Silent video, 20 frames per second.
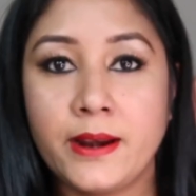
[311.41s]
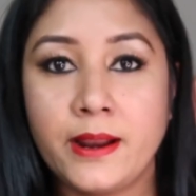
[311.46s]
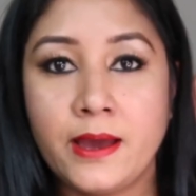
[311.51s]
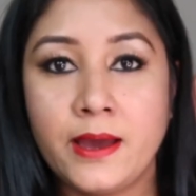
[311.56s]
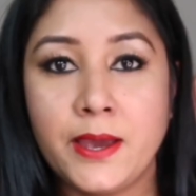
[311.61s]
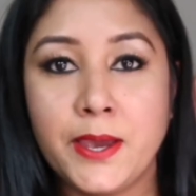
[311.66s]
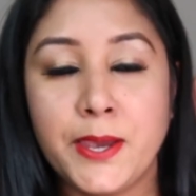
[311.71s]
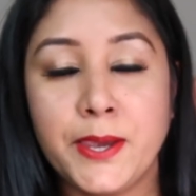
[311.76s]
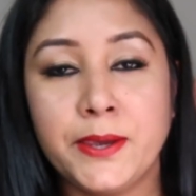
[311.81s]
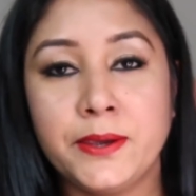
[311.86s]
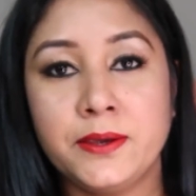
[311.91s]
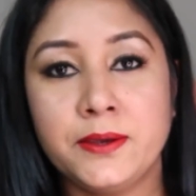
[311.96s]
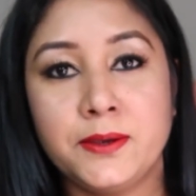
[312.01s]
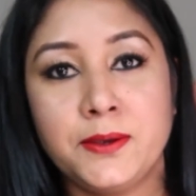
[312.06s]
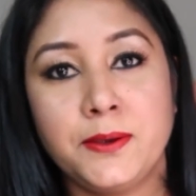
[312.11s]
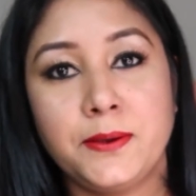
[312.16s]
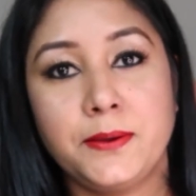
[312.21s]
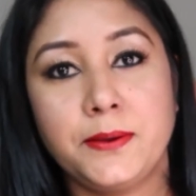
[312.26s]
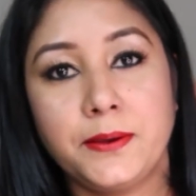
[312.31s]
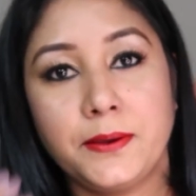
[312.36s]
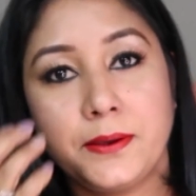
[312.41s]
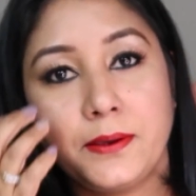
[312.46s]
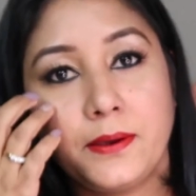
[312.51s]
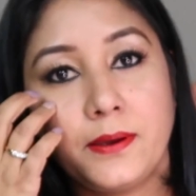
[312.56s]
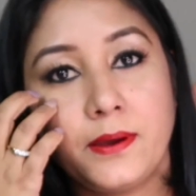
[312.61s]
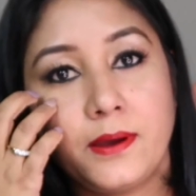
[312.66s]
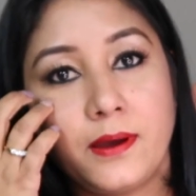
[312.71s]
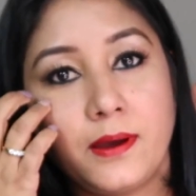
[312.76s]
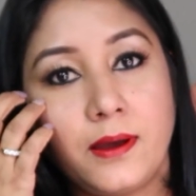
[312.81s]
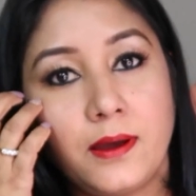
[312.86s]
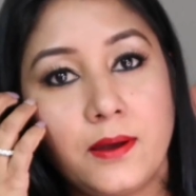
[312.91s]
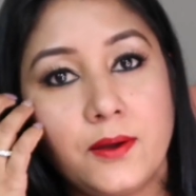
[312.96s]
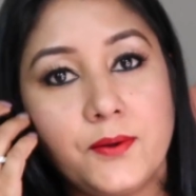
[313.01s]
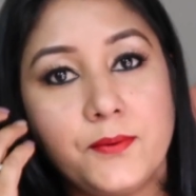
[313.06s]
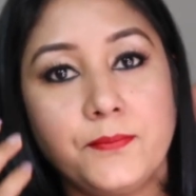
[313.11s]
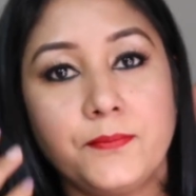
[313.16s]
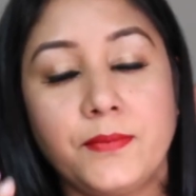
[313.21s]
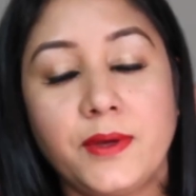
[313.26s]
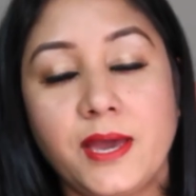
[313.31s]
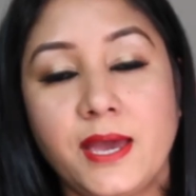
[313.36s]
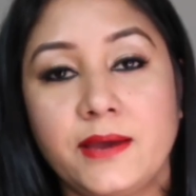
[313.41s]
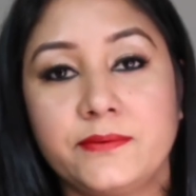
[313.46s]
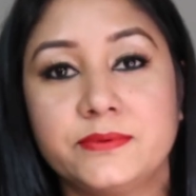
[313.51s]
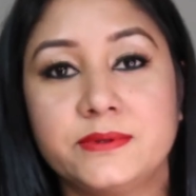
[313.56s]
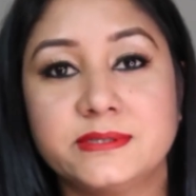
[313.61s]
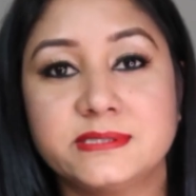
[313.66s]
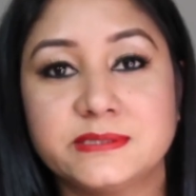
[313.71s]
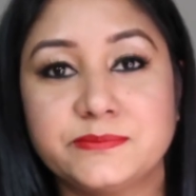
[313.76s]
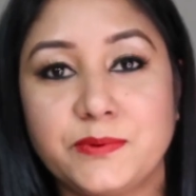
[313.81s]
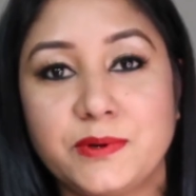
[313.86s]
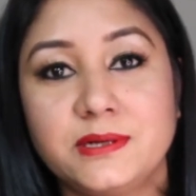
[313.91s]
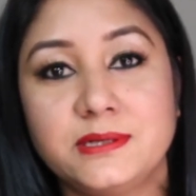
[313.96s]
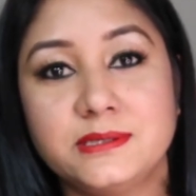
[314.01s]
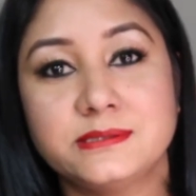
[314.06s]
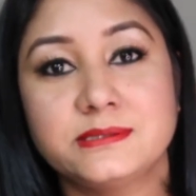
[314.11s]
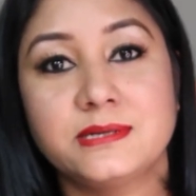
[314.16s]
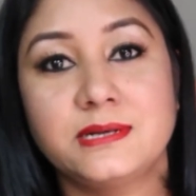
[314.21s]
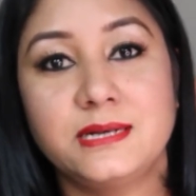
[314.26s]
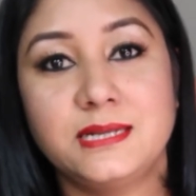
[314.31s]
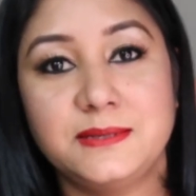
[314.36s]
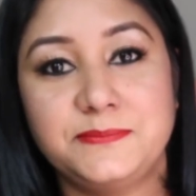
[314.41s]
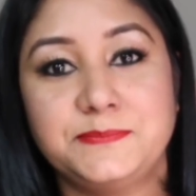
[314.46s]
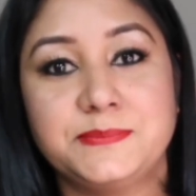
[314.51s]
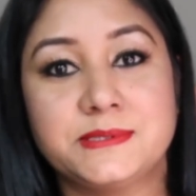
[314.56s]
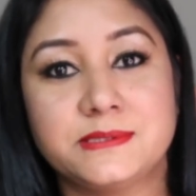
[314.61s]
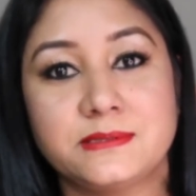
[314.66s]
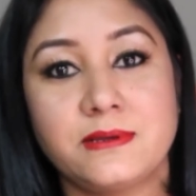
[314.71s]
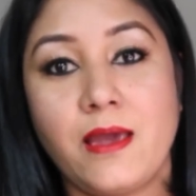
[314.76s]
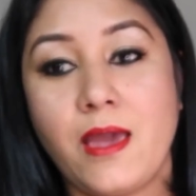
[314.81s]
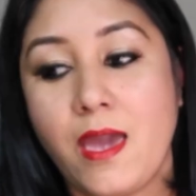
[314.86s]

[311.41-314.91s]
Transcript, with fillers: and I have the smallest lips